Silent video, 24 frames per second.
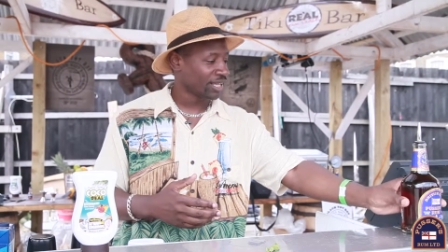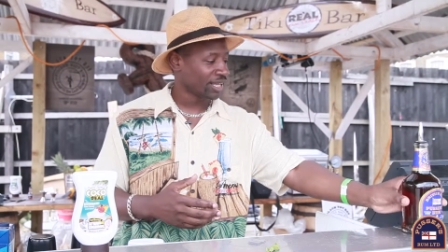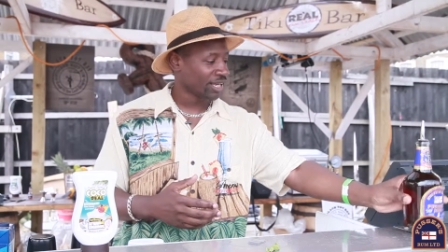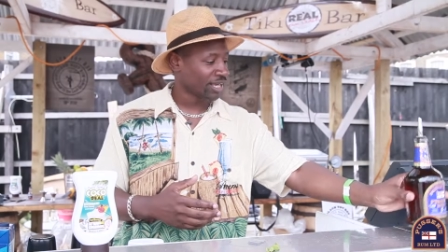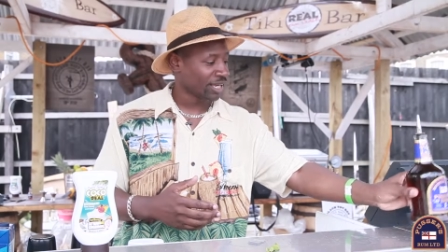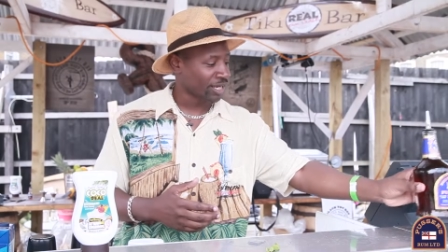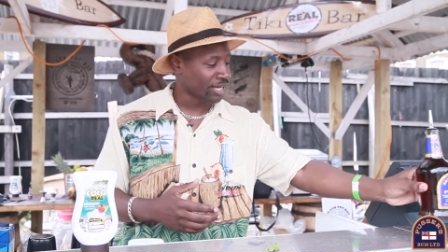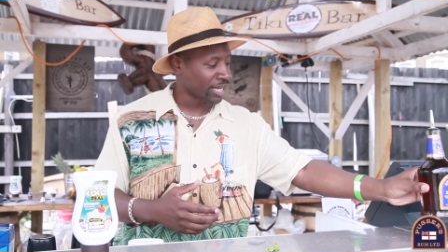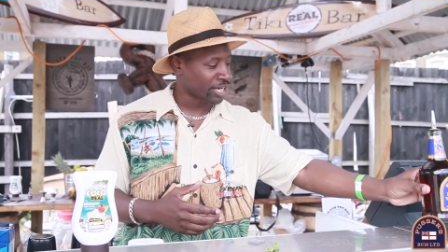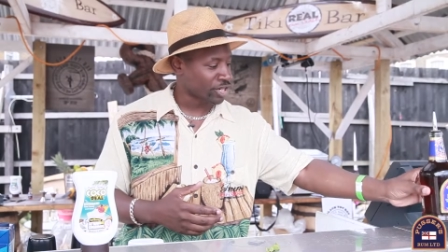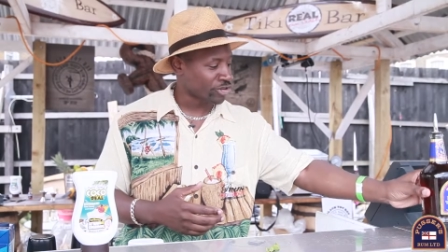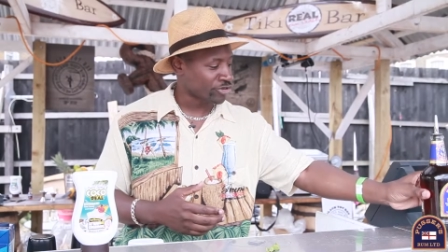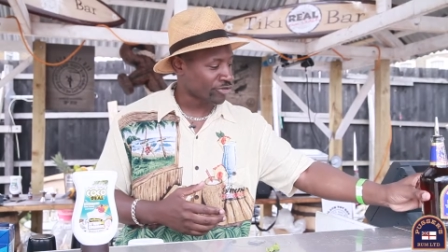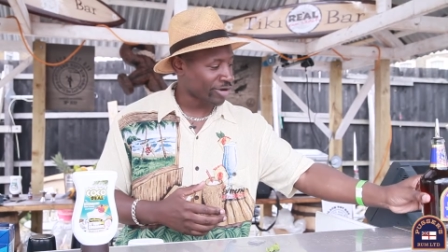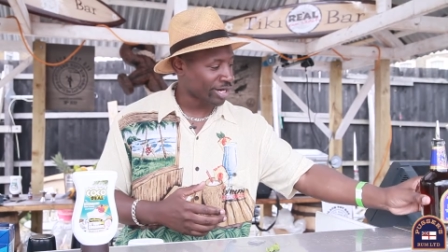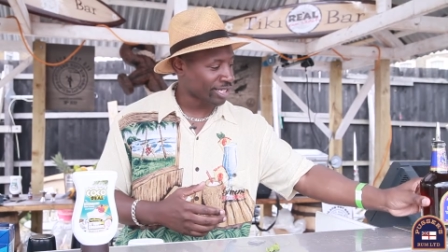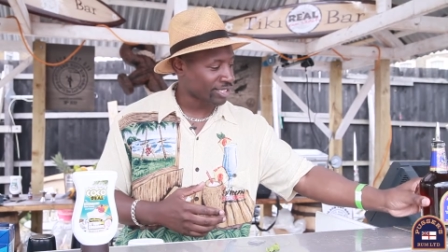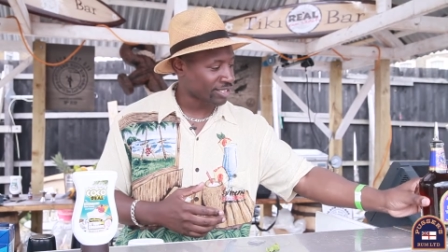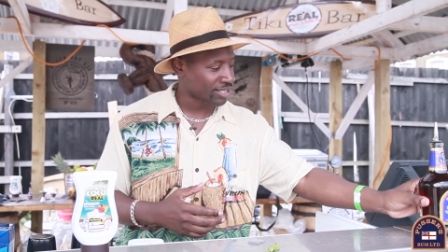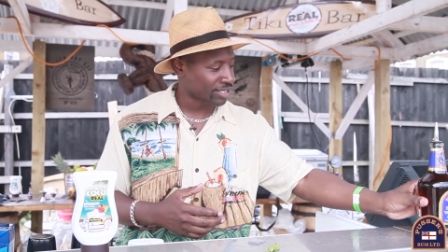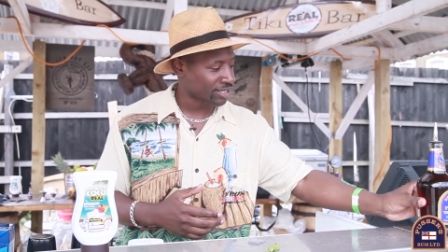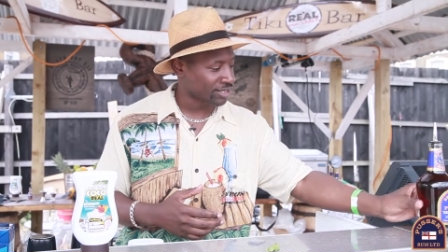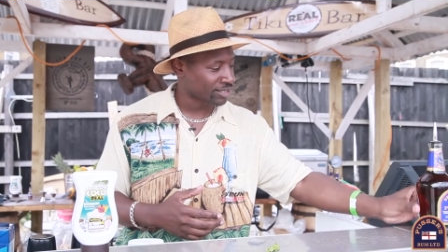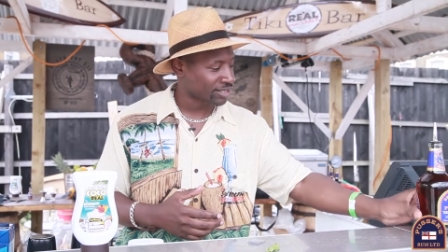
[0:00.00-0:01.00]
And they
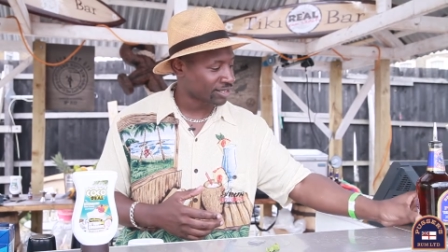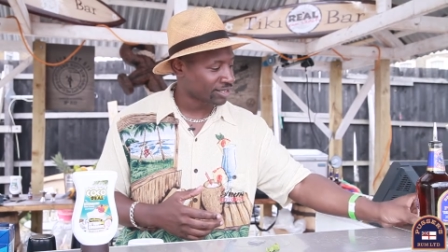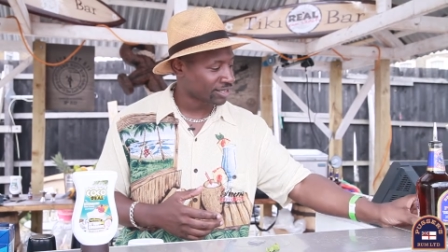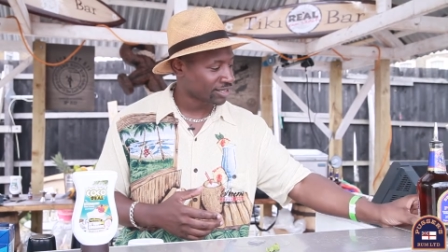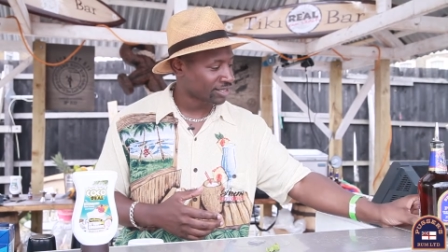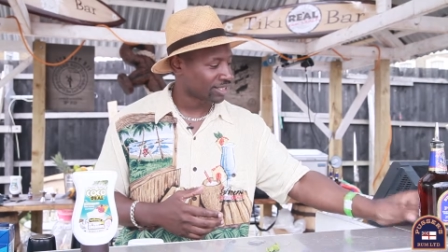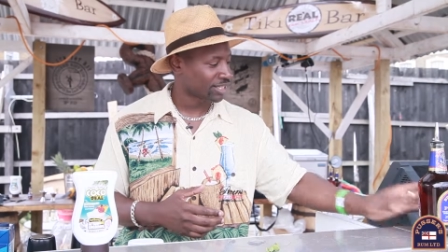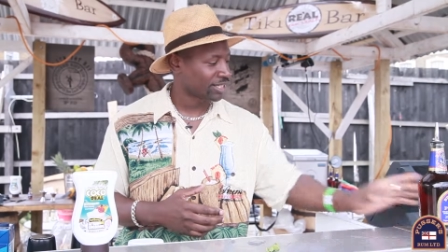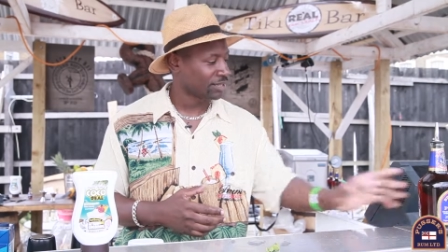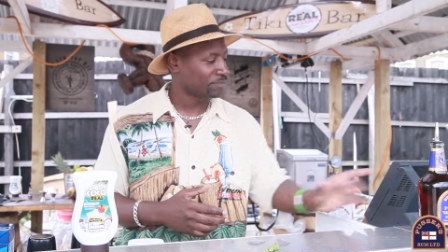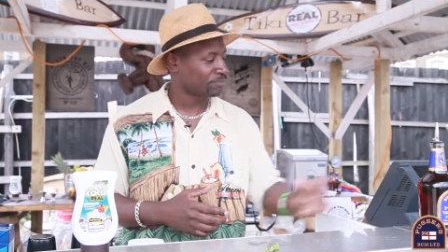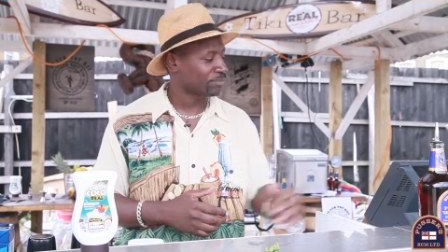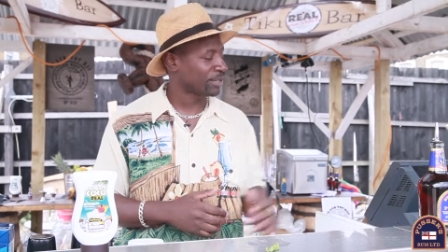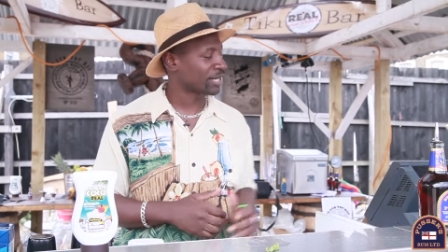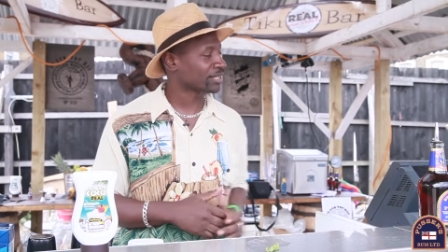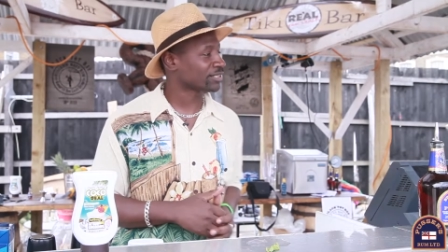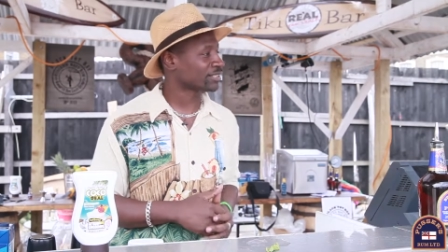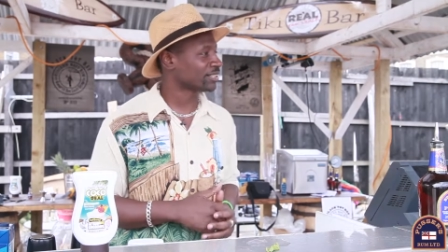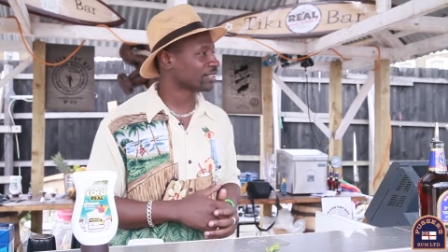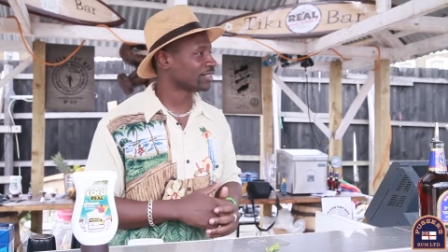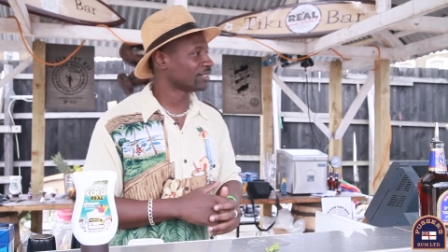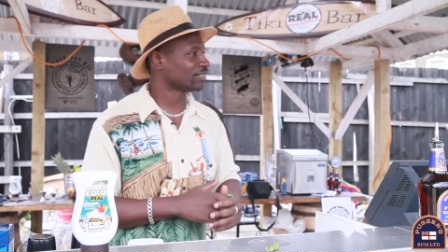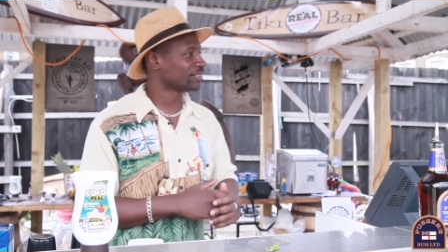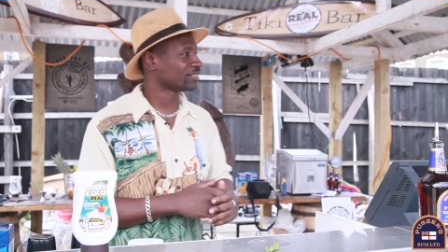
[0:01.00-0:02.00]
created the
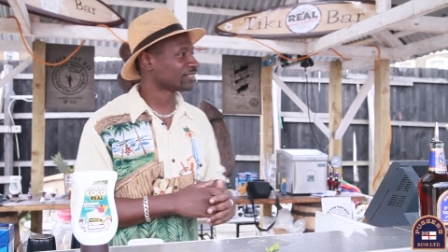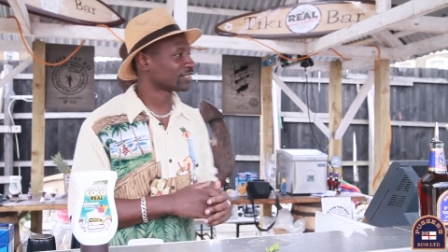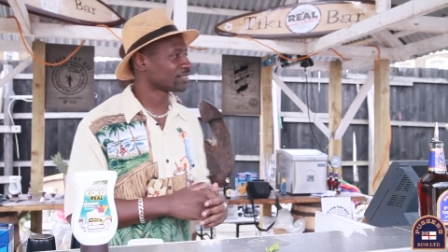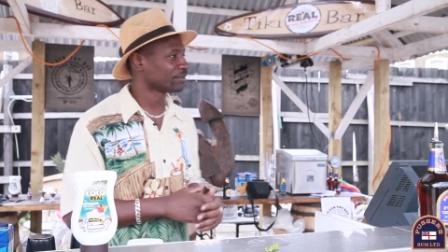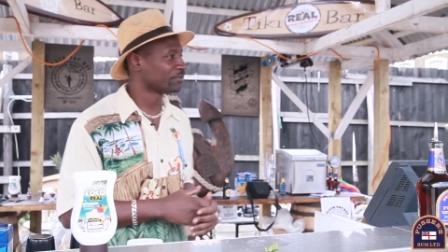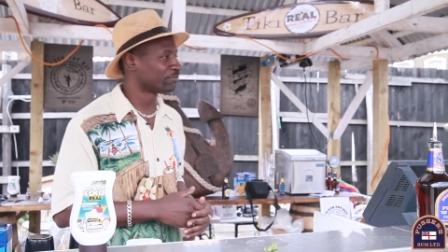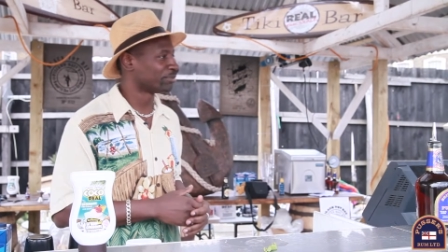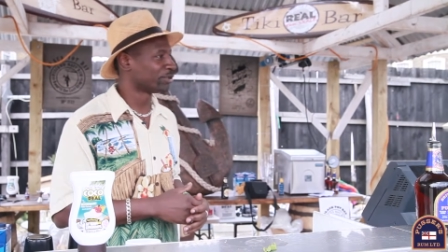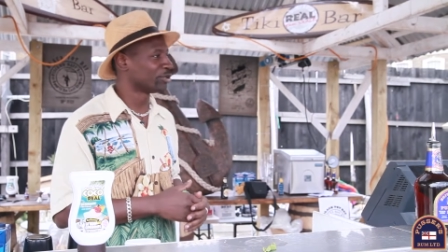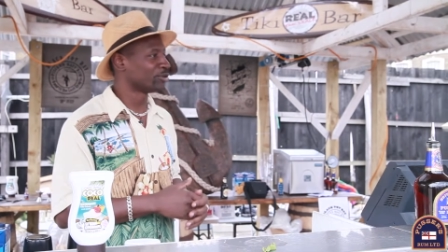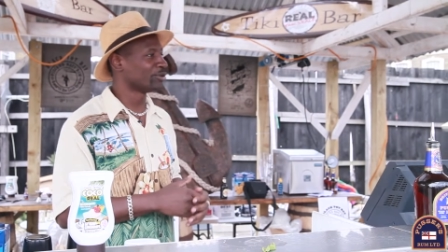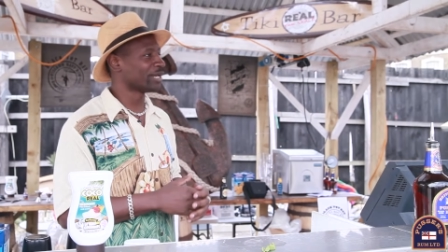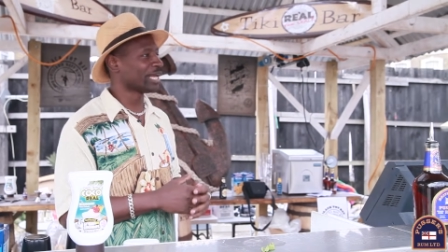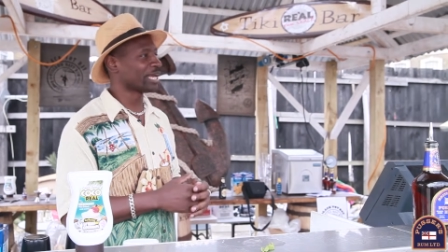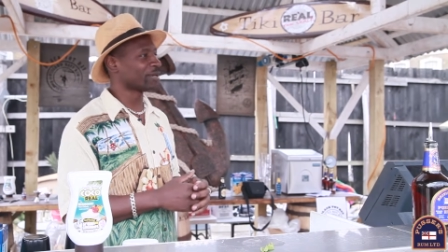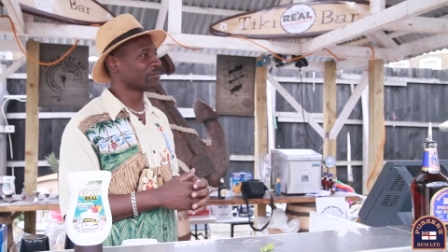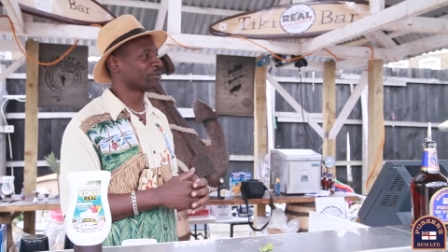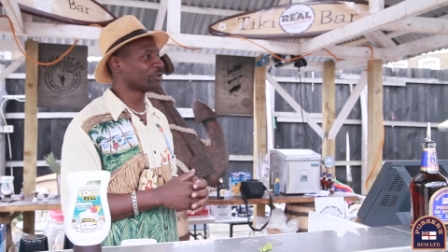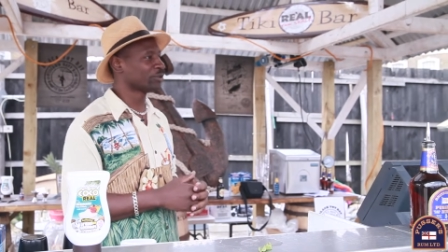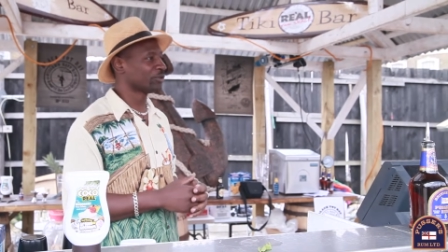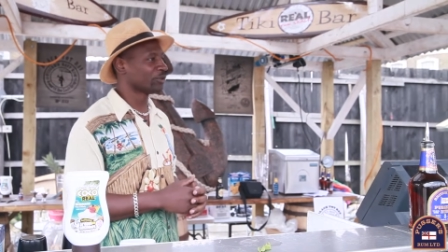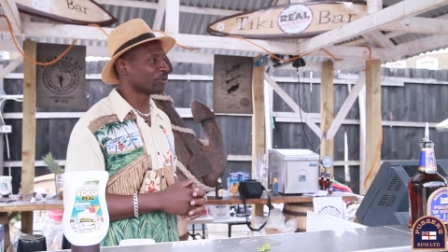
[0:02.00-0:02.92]
Pussers Blue Label,